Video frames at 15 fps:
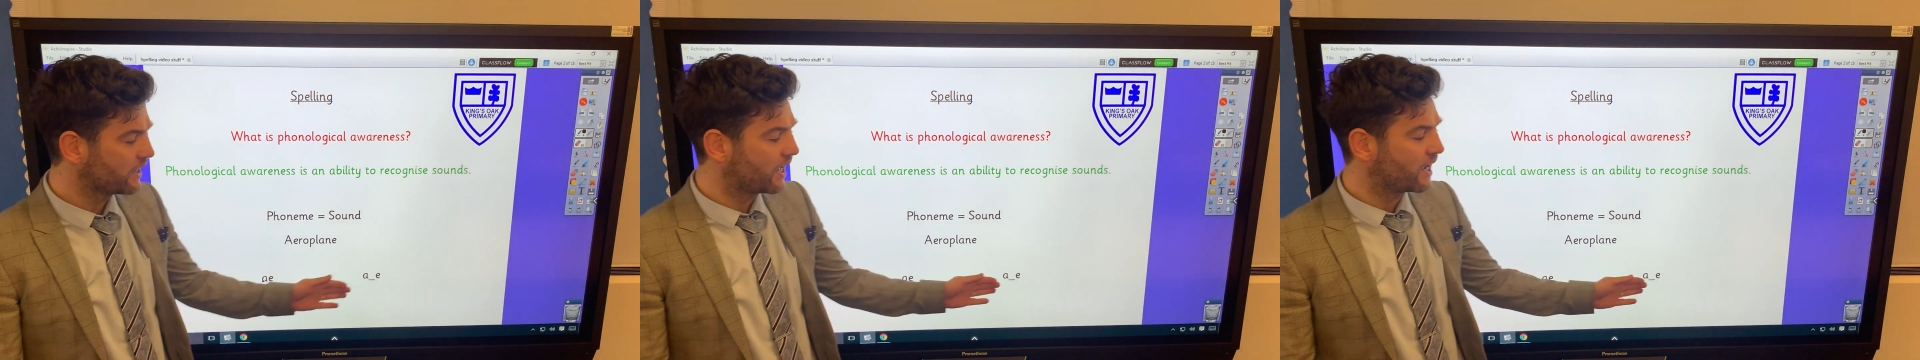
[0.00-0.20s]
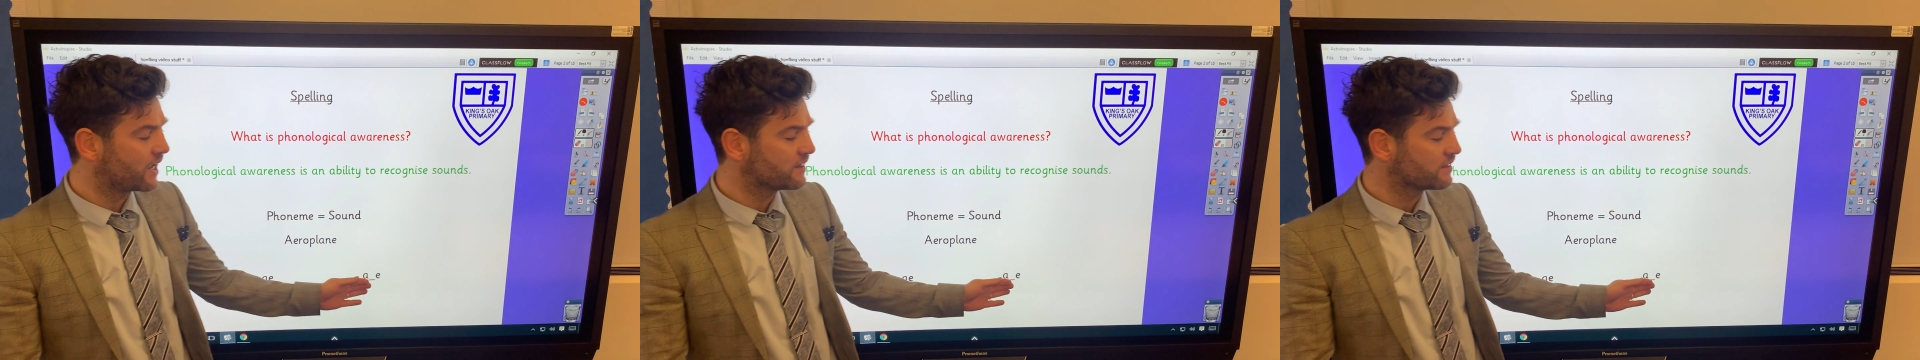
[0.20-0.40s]

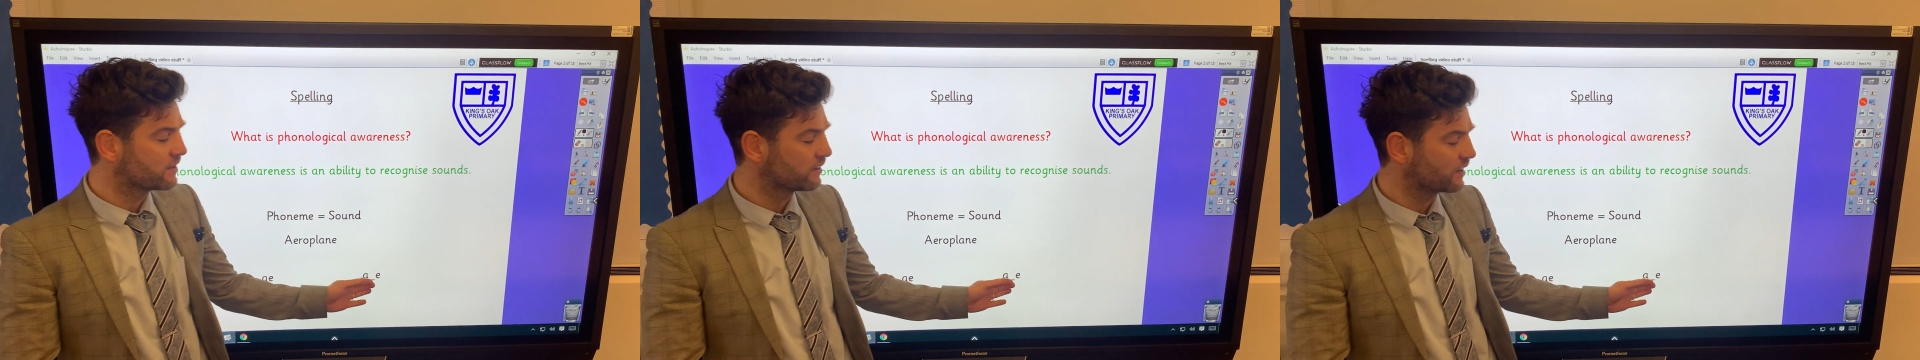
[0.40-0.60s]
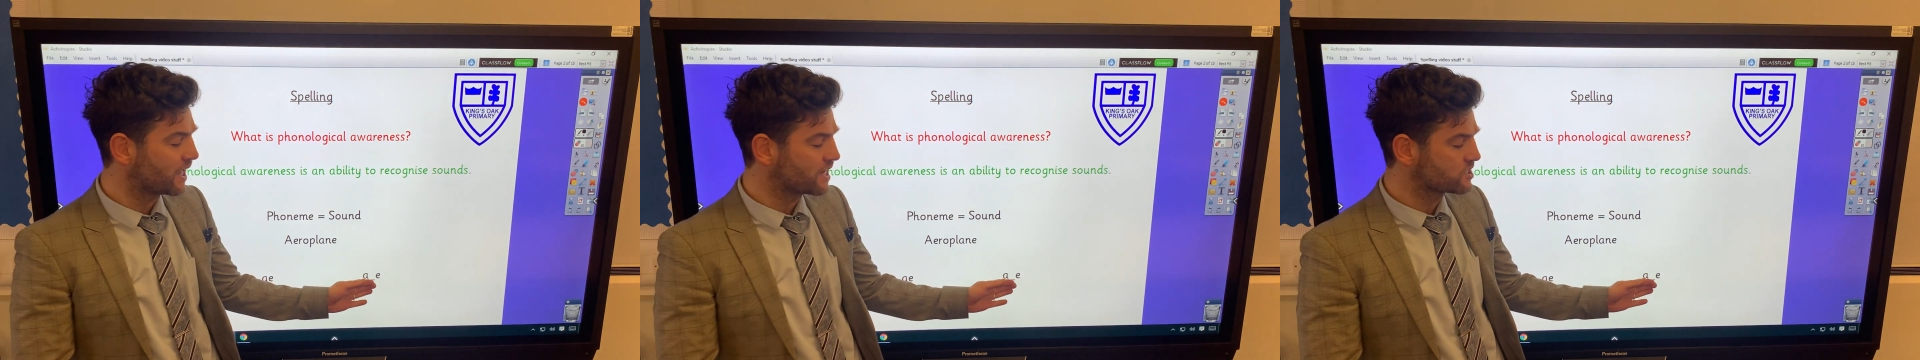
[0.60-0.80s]
and
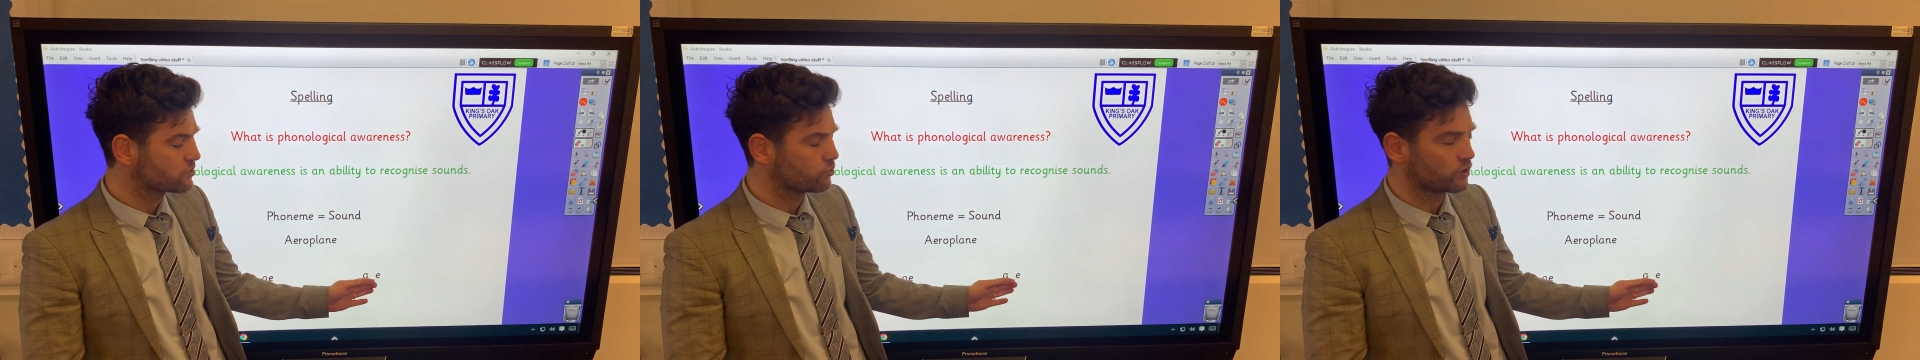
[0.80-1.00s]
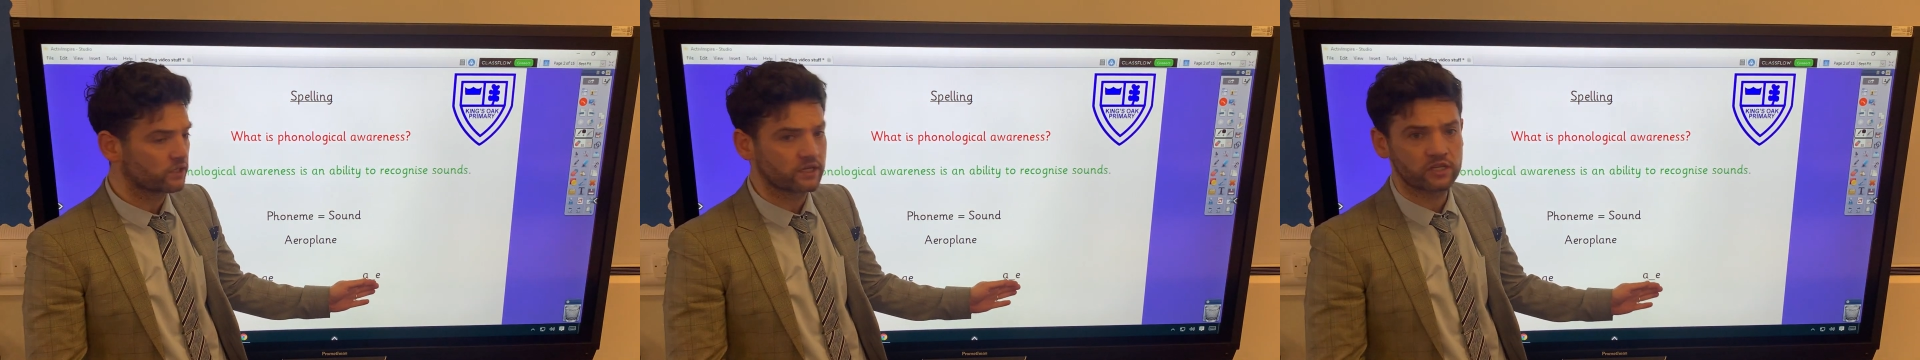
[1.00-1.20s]
the last
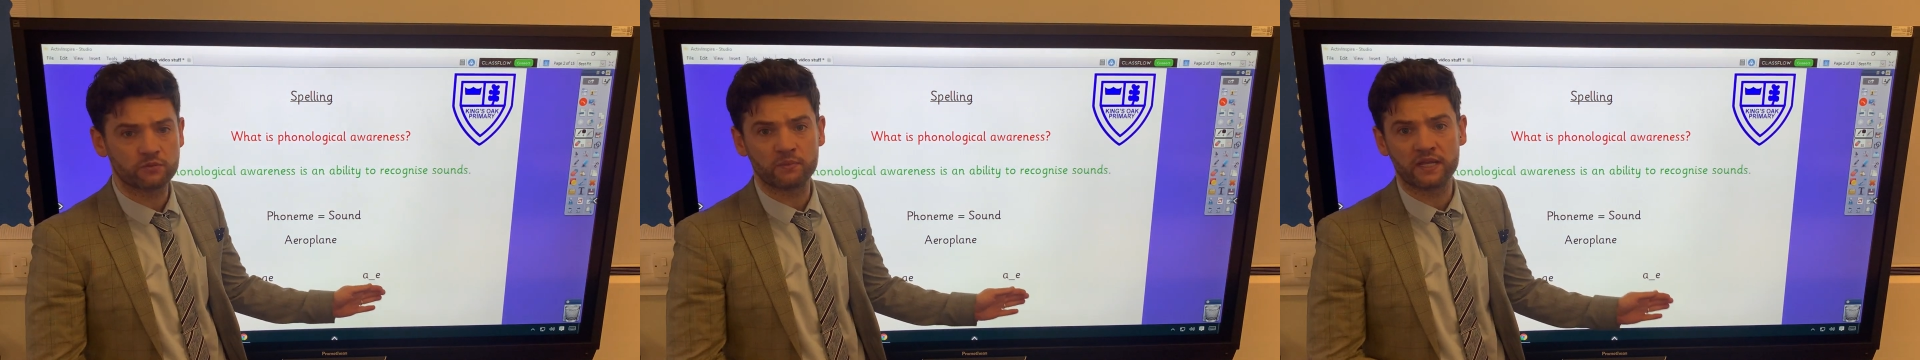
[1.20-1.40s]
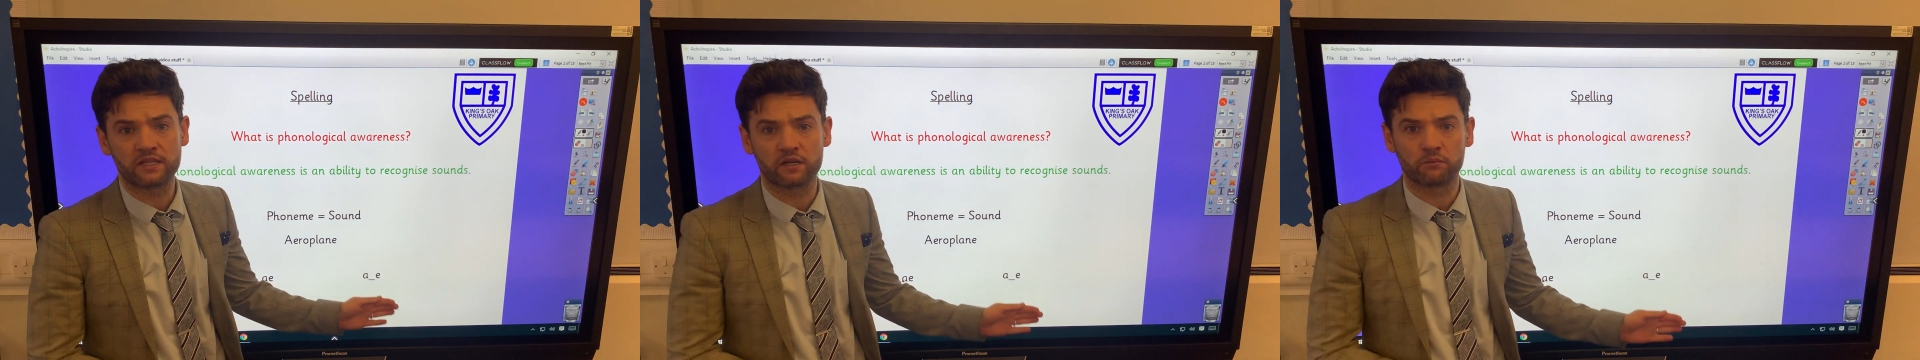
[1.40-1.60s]
one is
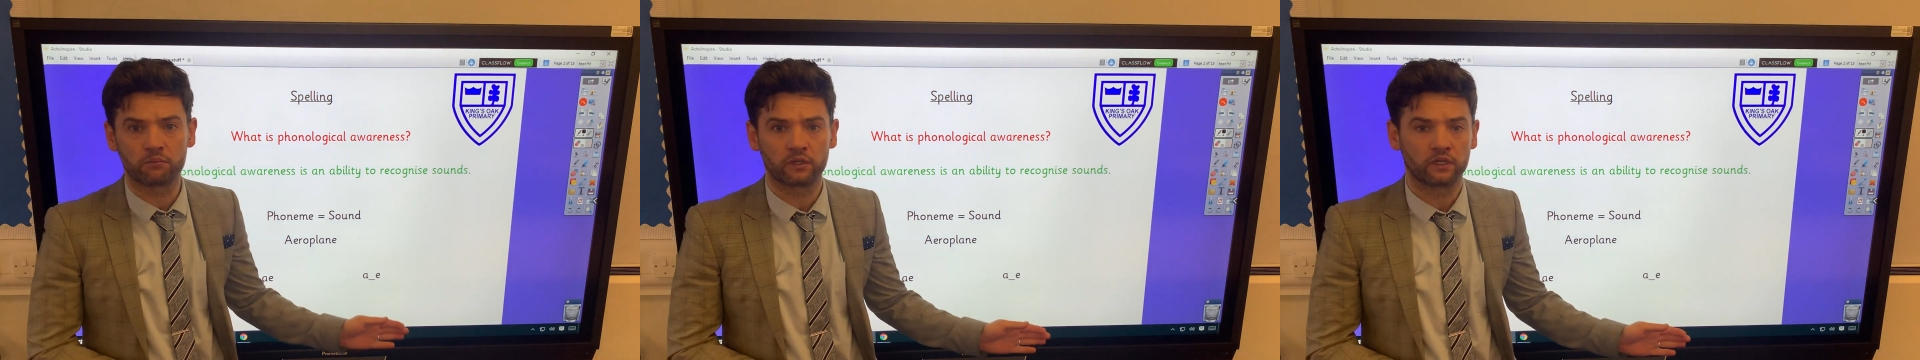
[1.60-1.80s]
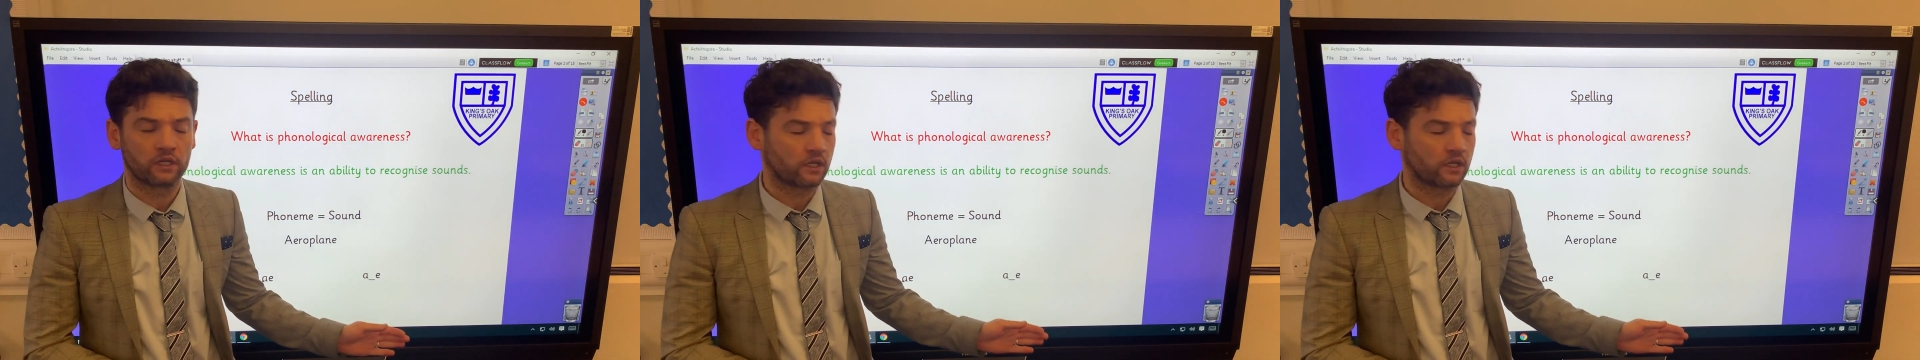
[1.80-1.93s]
made up